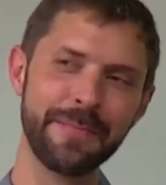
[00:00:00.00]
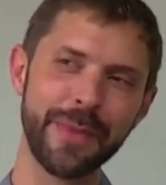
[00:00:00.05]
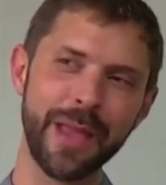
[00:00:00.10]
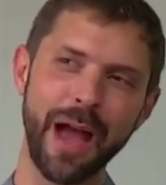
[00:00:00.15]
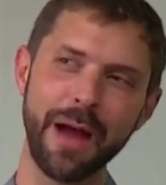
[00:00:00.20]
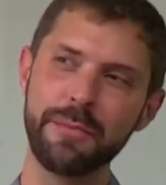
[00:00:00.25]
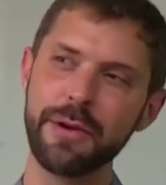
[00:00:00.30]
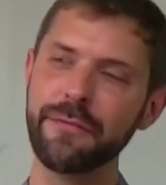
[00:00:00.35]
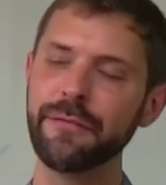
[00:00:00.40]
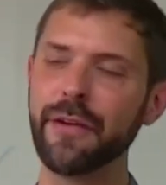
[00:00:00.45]

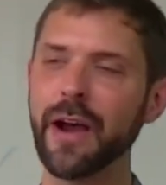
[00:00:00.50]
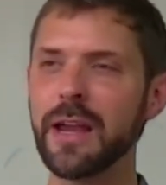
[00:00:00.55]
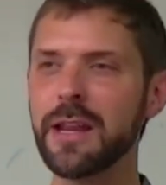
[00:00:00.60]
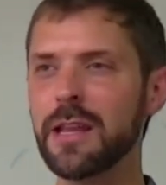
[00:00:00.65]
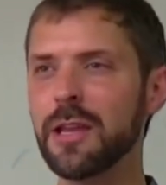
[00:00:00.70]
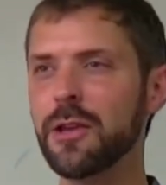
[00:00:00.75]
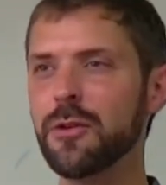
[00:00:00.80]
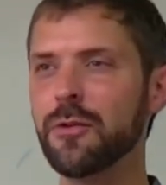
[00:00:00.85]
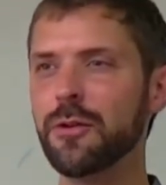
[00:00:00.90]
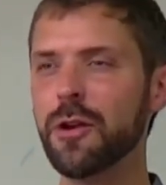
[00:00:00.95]
I'm
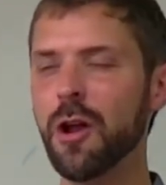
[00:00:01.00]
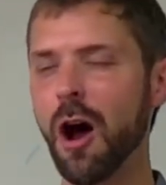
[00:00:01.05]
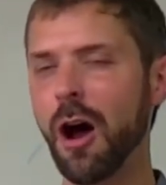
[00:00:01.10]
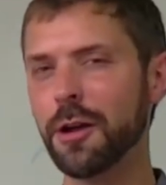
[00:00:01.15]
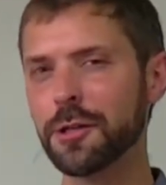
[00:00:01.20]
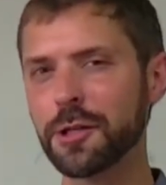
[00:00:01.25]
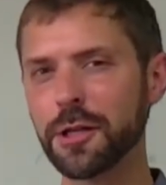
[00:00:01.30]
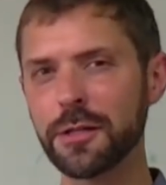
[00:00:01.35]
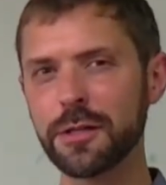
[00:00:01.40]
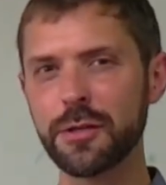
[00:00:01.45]
inviting you not
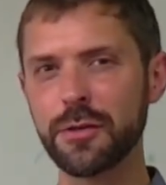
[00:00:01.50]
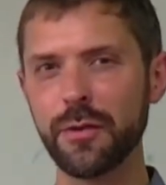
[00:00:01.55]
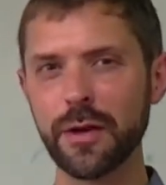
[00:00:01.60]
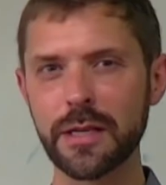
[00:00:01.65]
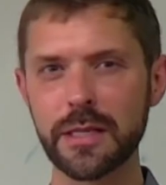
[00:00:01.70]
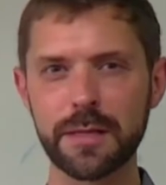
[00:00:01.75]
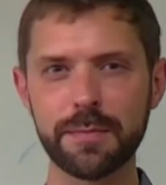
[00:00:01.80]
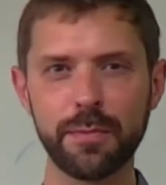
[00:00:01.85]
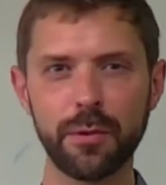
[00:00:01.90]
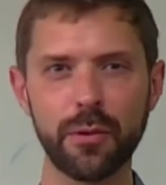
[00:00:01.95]
just to
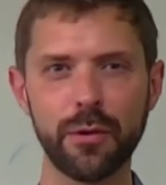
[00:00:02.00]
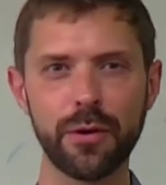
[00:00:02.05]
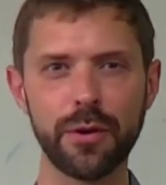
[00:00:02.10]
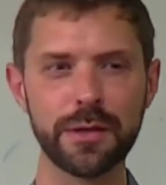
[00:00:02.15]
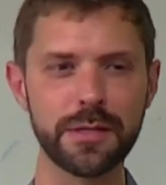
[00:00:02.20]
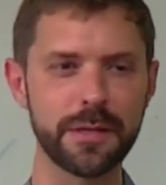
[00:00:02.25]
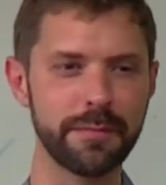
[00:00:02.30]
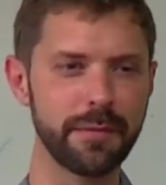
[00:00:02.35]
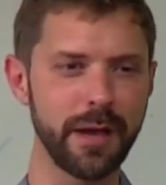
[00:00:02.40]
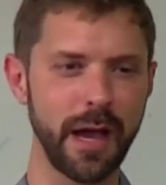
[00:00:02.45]
explore
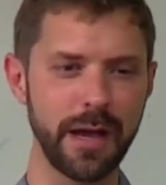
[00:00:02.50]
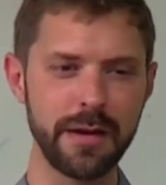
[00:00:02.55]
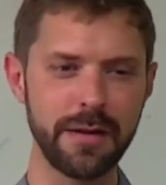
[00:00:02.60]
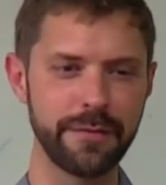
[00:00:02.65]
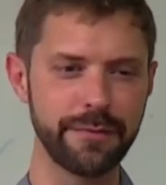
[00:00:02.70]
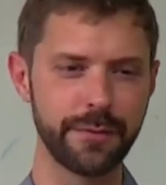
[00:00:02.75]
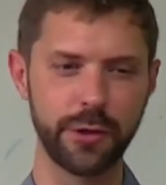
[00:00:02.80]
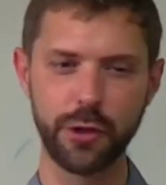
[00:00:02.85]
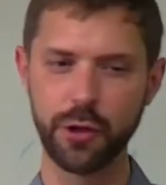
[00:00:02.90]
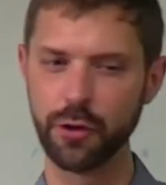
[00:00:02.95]
some kind of
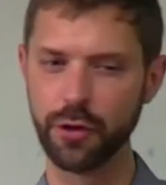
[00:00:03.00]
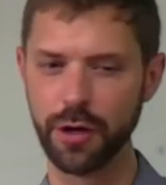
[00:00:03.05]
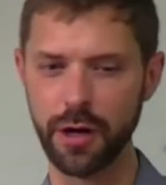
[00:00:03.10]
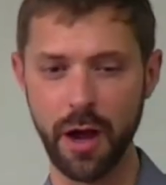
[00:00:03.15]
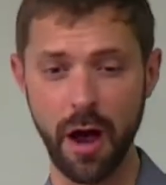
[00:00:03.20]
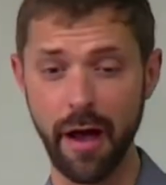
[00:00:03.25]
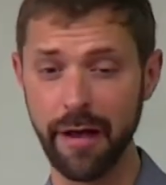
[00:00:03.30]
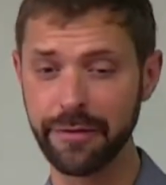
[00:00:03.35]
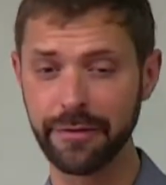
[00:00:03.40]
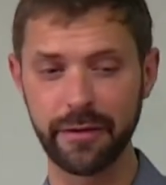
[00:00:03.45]

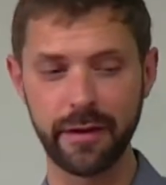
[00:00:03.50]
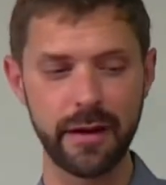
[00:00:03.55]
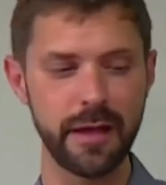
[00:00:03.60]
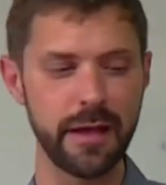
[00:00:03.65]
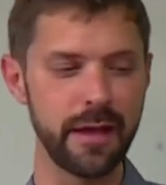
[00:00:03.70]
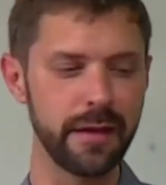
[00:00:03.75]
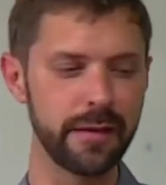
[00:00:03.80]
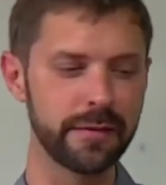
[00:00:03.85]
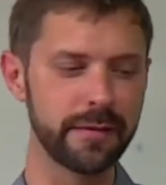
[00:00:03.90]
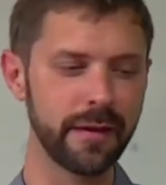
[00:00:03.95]

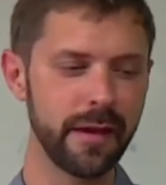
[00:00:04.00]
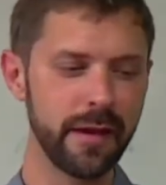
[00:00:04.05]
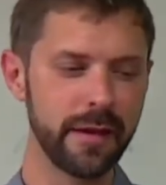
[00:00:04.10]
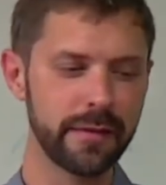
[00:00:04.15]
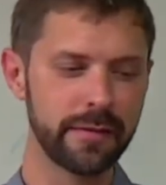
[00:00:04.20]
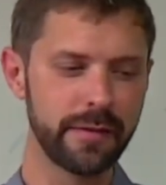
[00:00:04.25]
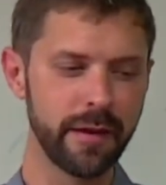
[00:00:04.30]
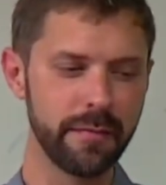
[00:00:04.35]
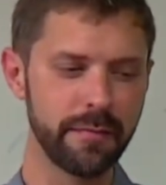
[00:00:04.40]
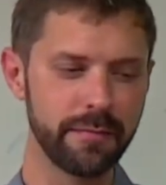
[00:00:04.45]
curiosities,
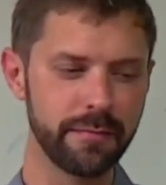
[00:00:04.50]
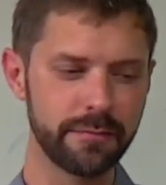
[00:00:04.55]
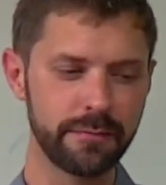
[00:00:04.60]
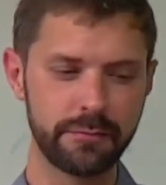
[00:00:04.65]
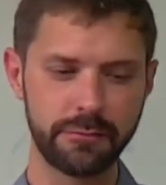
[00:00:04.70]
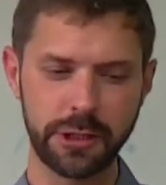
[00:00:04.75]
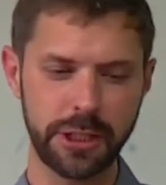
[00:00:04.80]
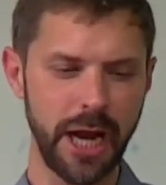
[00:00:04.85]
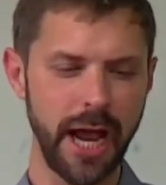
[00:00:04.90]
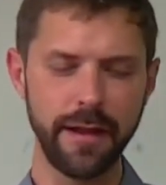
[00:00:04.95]
some
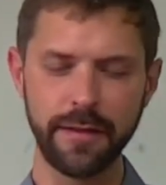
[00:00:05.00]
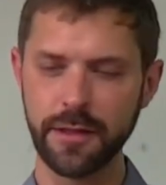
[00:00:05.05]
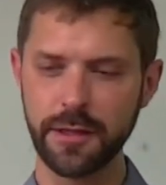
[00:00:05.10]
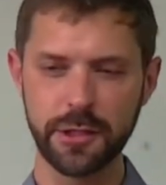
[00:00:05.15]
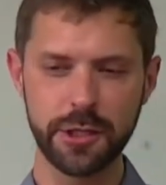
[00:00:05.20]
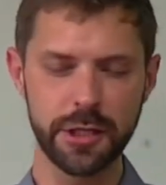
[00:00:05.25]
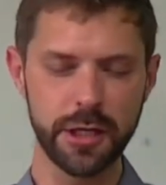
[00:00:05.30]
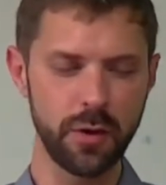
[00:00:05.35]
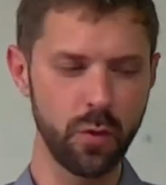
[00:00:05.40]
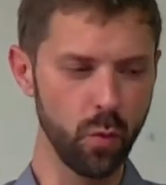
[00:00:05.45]

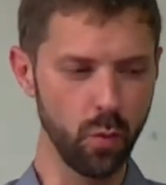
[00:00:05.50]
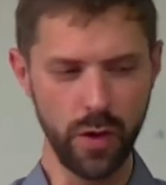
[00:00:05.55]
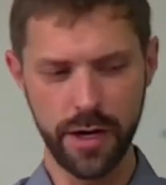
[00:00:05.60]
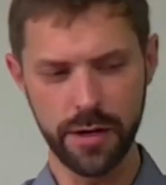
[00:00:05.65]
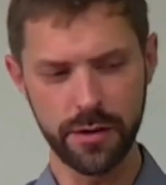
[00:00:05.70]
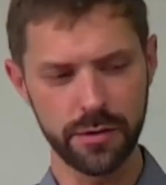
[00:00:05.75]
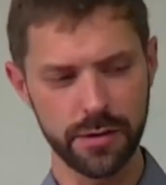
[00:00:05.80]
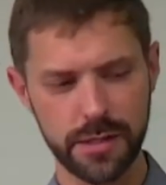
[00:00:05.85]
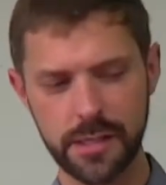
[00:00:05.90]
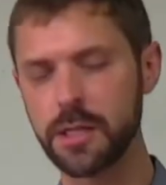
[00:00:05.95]
challenging,
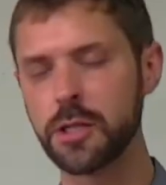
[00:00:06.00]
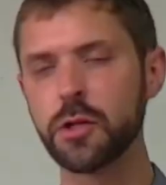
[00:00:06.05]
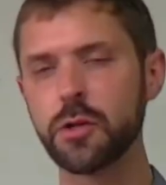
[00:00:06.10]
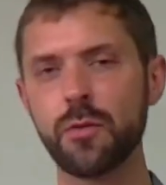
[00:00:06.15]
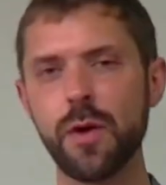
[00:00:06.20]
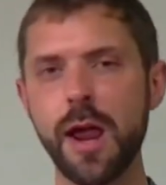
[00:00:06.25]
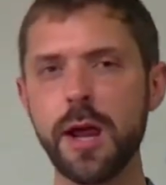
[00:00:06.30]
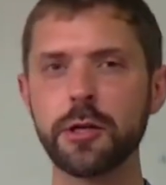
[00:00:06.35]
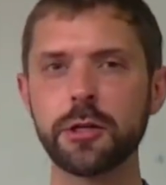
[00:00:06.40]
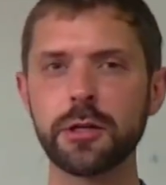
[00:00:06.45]
weird
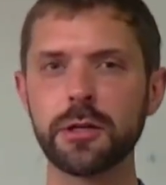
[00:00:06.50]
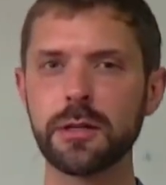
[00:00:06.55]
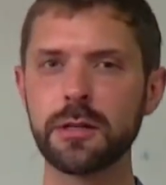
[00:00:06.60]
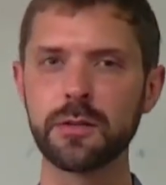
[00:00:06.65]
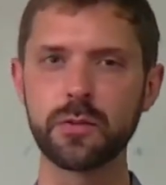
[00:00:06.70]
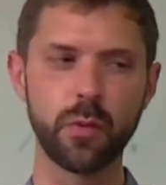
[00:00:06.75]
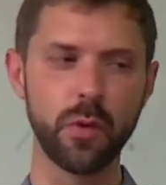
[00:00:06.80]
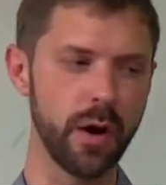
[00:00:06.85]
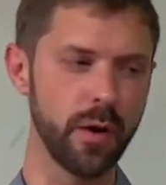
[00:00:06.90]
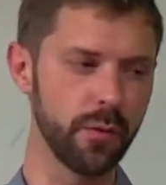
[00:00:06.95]
situations
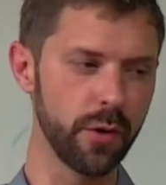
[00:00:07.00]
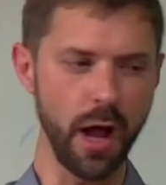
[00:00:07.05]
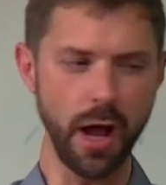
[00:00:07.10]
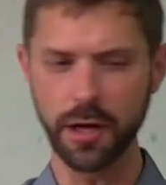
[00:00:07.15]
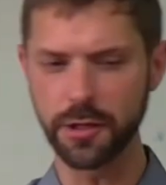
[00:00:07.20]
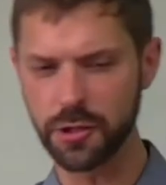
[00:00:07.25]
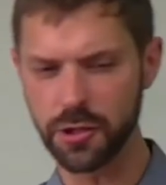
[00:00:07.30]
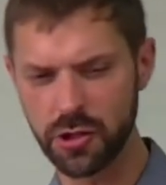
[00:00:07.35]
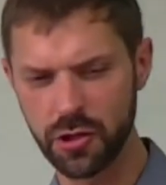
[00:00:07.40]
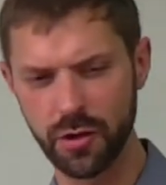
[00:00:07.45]
where we're
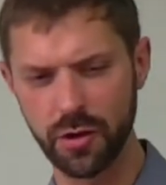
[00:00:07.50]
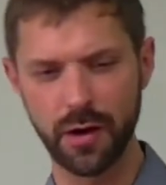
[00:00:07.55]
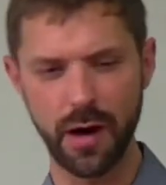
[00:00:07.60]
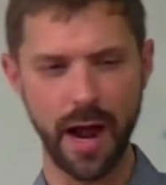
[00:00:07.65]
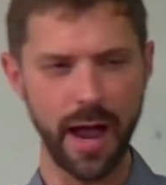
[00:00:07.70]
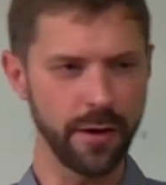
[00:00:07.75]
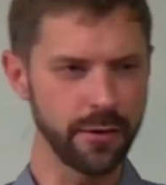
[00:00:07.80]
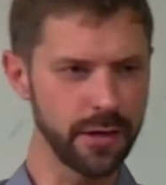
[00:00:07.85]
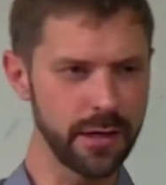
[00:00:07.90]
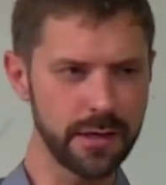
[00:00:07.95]
not sure
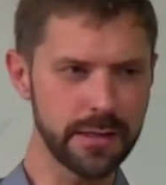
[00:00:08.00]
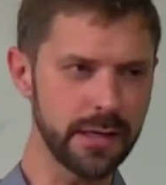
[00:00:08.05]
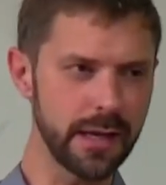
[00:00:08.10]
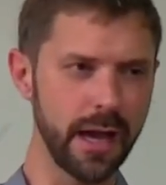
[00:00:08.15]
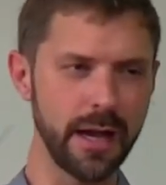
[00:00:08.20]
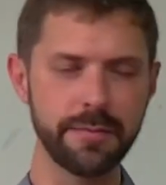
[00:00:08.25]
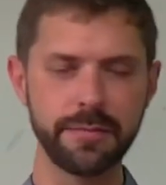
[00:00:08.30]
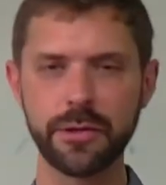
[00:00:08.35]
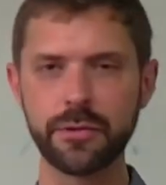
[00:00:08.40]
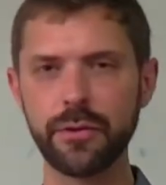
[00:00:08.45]
how to
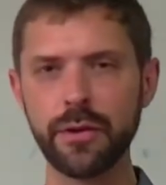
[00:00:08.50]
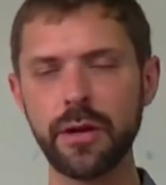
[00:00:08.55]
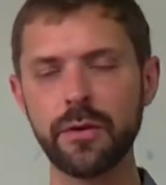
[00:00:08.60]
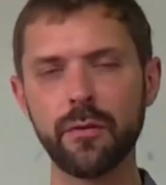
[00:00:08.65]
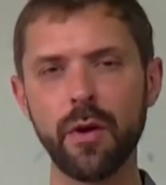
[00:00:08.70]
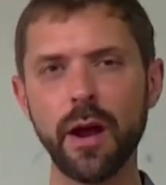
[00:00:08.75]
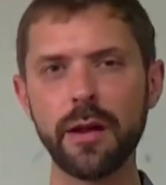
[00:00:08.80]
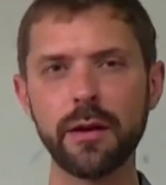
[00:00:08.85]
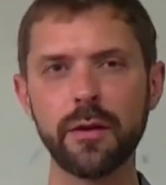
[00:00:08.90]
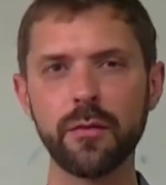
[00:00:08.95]
decide between
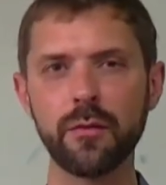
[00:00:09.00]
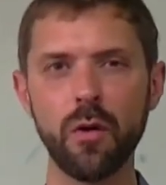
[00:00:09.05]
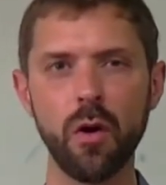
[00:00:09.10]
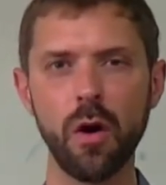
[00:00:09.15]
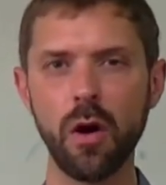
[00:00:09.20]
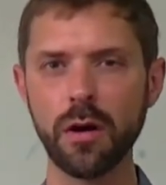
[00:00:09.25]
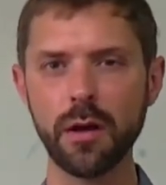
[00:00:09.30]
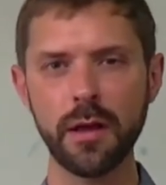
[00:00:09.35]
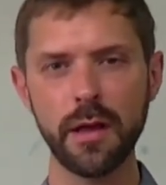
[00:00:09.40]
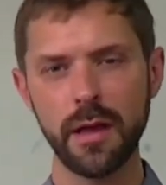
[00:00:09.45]
right and
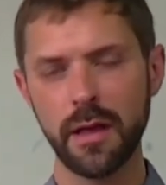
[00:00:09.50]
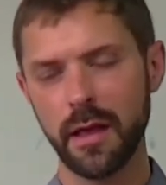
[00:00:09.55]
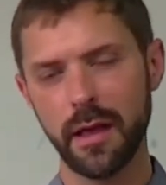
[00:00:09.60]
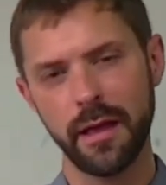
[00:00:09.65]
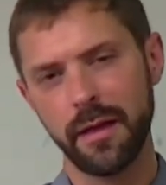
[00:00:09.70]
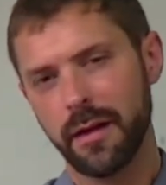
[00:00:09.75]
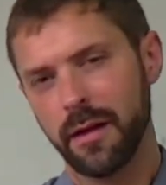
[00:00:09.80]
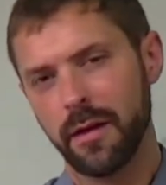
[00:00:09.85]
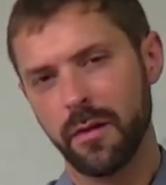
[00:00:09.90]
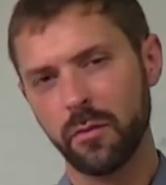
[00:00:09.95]
wrong.
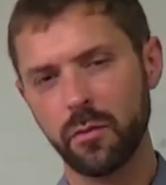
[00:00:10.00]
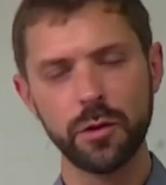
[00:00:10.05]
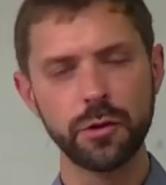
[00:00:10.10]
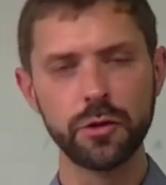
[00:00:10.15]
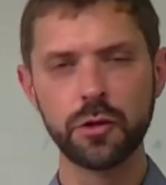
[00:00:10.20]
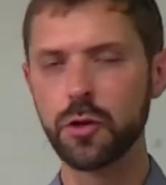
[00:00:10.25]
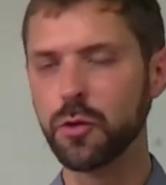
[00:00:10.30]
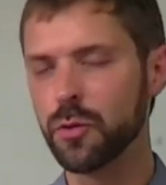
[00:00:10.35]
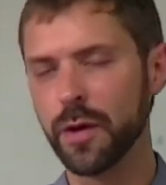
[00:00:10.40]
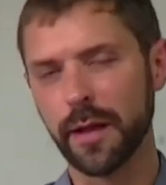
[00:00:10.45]
We'll
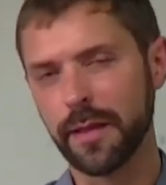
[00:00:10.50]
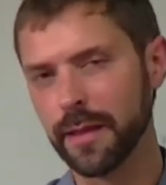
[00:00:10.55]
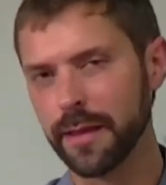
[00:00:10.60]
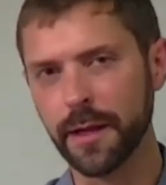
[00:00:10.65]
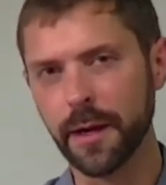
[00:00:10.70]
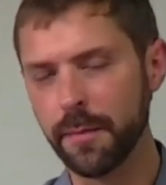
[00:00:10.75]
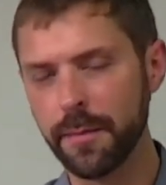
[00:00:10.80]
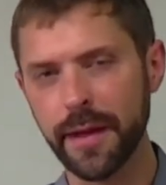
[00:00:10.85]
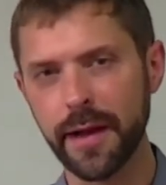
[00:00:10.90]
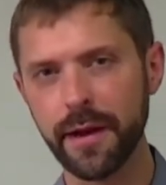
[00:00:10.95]
do a
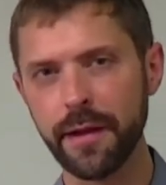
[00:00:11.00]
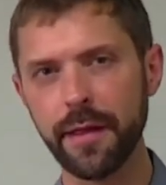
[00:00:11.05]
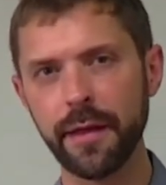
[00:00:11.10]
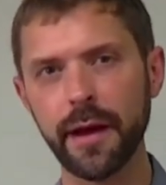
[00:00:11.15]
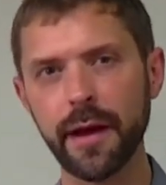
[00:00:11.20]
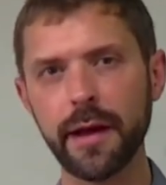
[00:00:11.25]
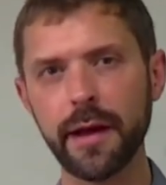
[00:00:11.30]
little bit of that.